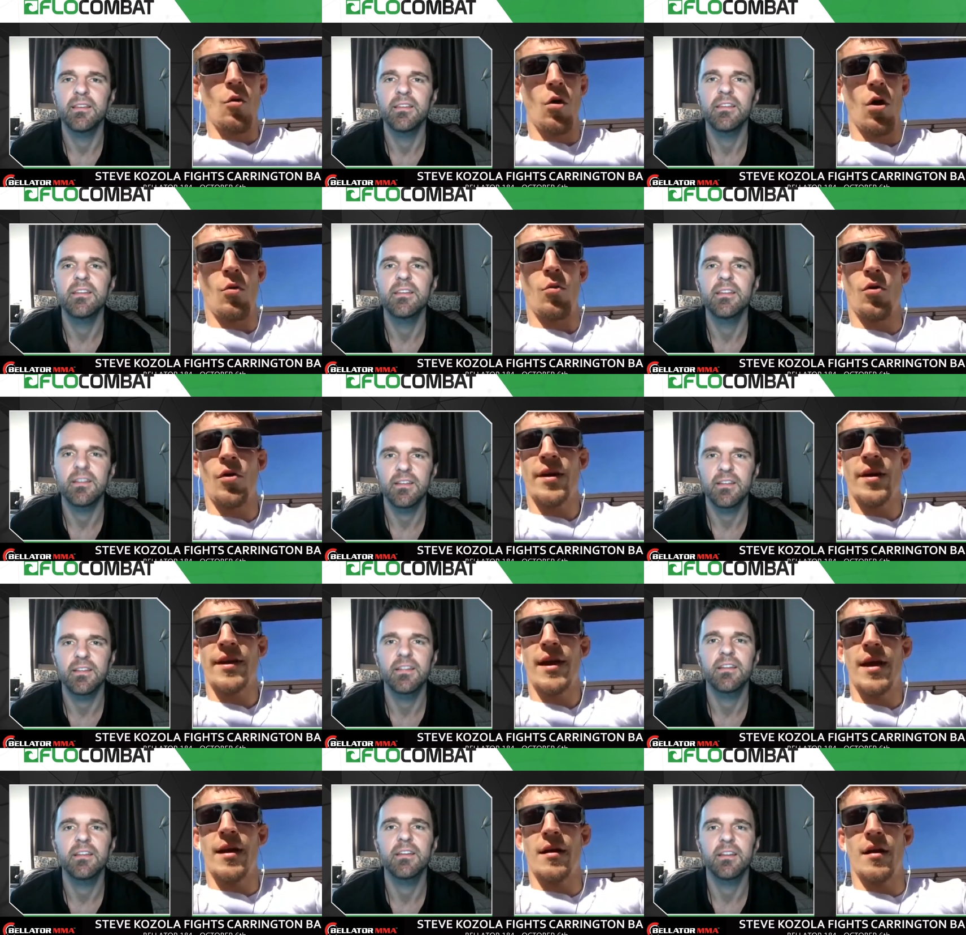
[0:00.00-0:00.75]
Speaker 1: Well,
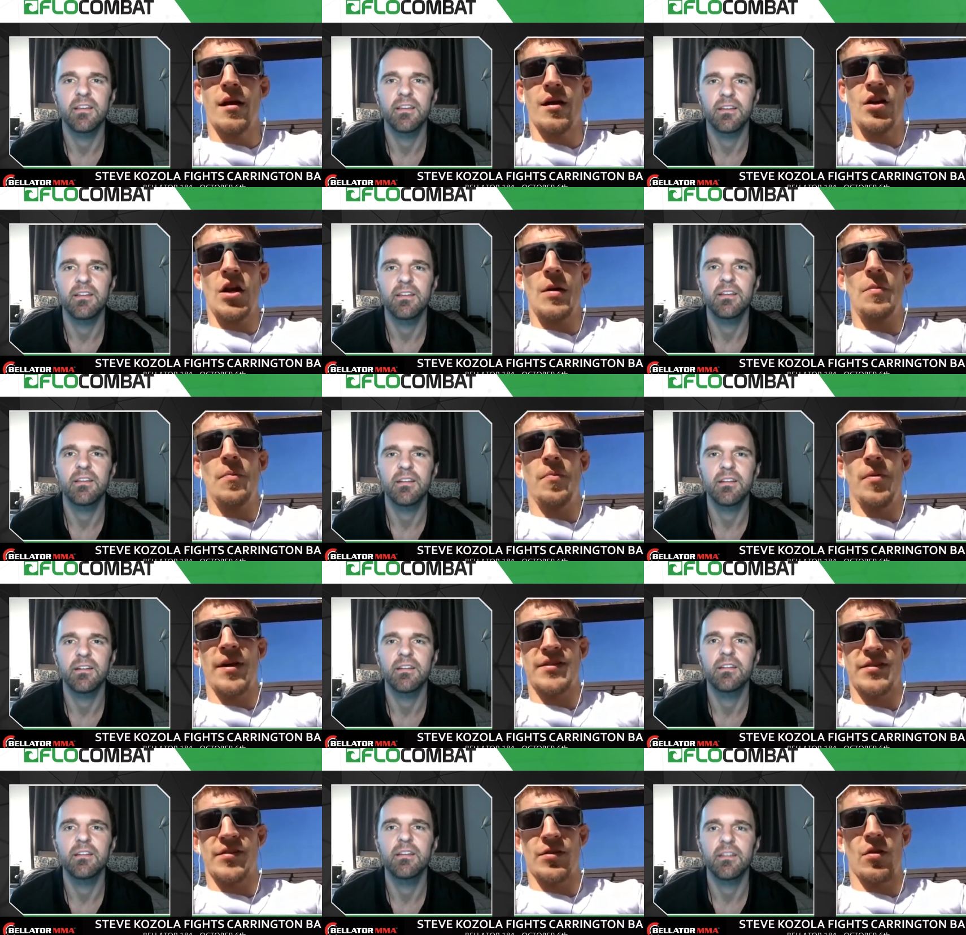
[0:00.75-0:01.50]
working at a couple
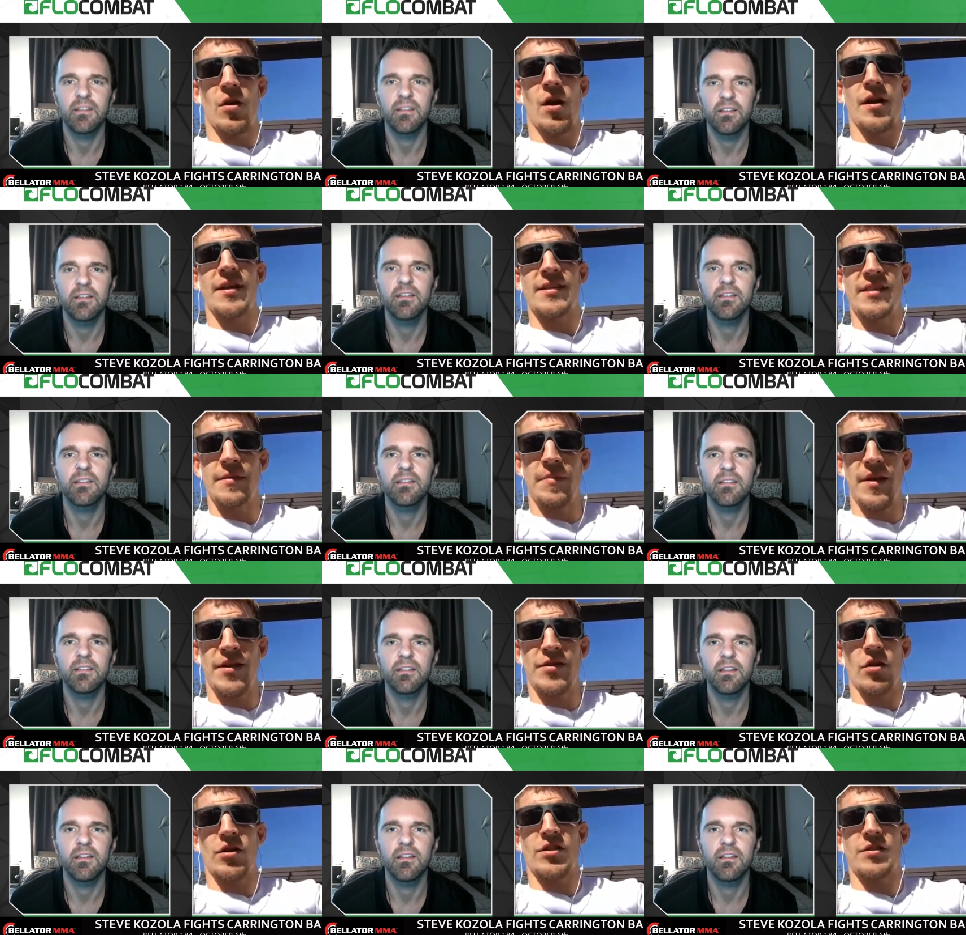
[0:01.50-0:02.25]
places. So Huntington
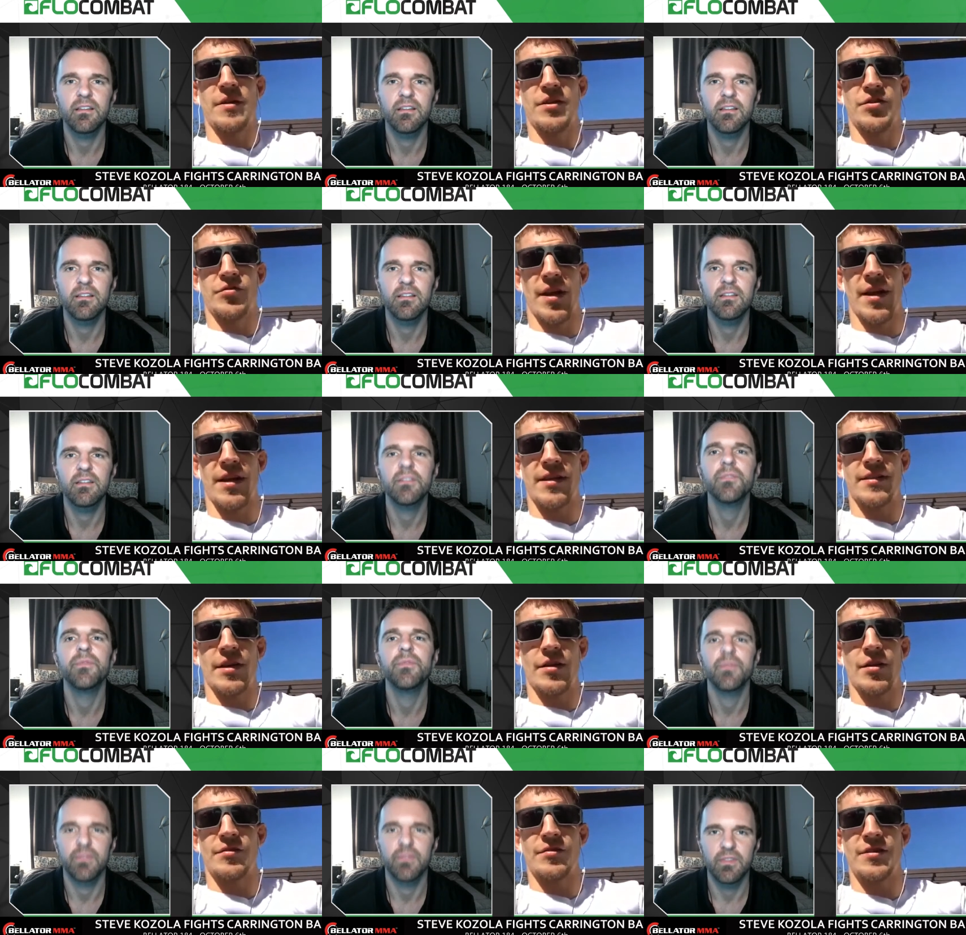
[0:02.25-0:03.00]
Beach Ultimate Training
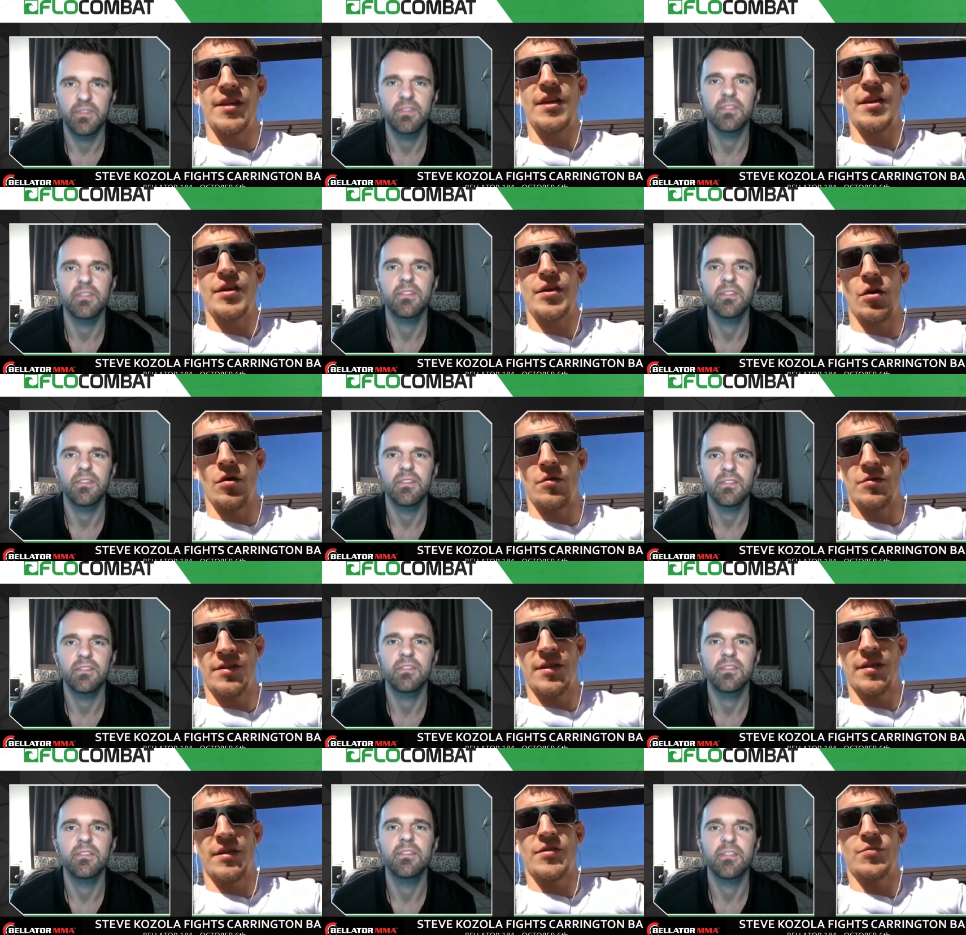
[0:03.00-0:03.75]
Center, Tiki
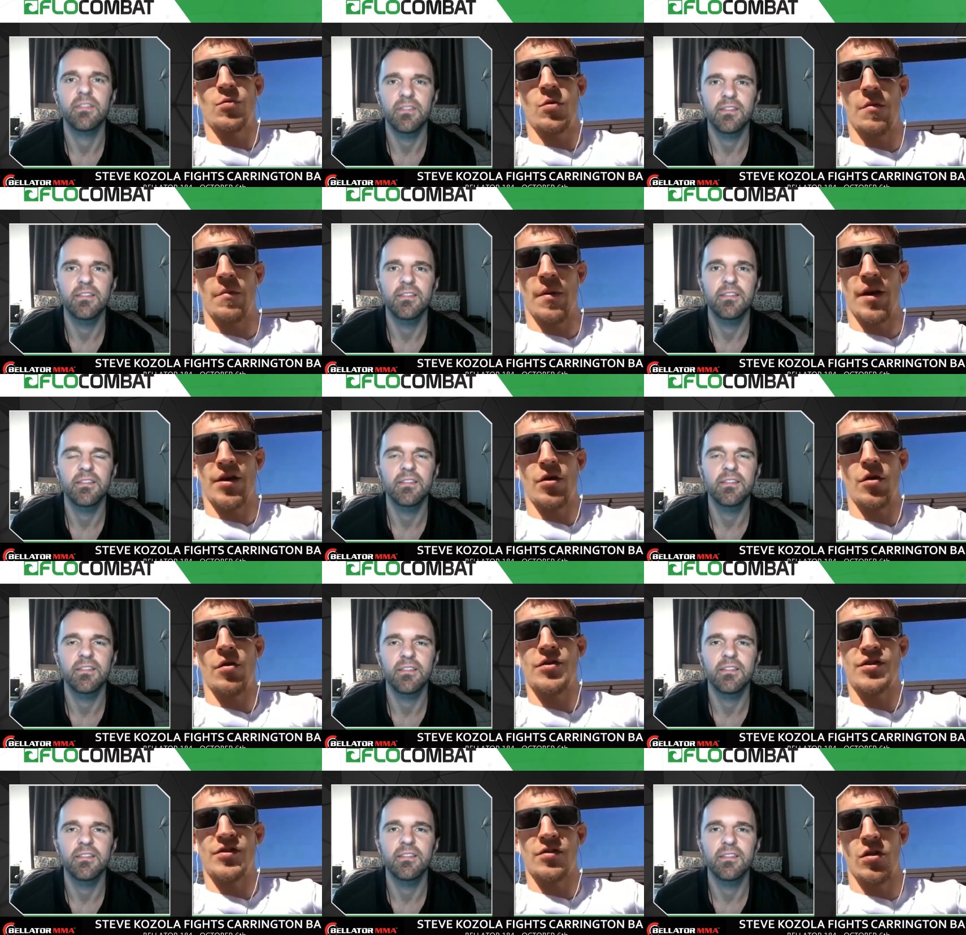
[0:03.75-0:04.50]
Gosen is one of my
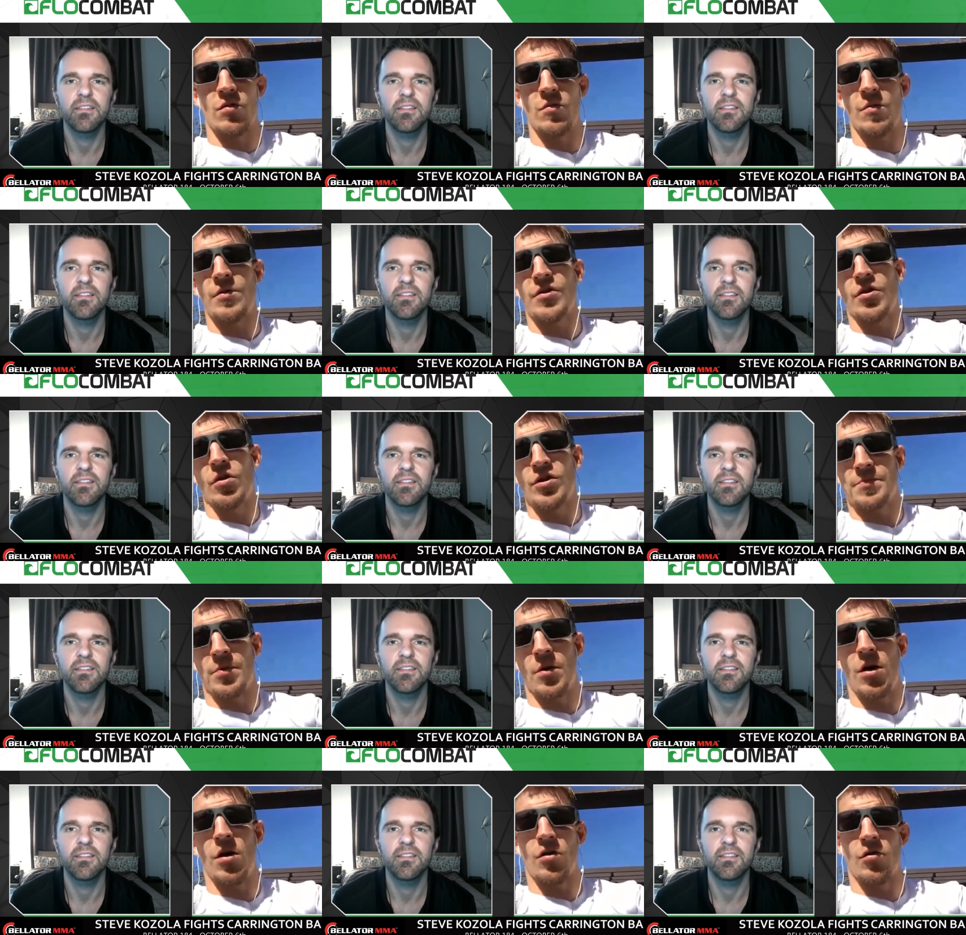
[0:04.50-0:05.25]
coaches, along with Coach
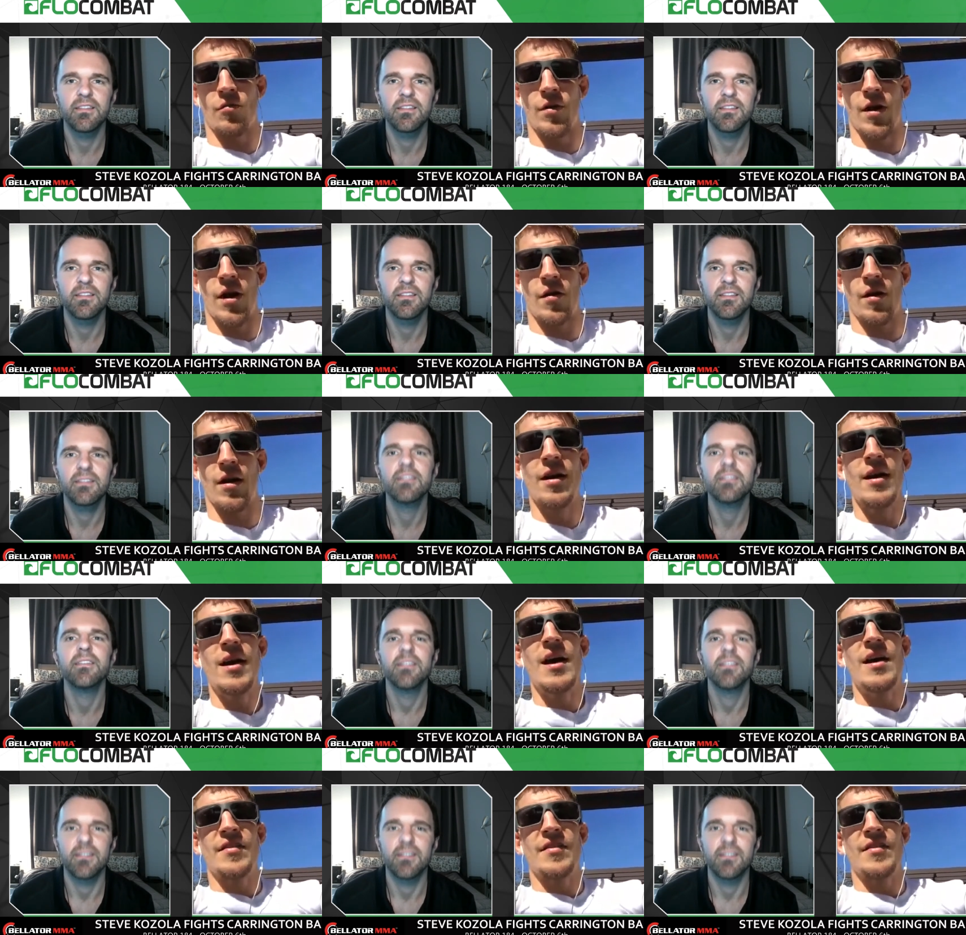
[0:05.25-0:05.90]
Paul Herrera.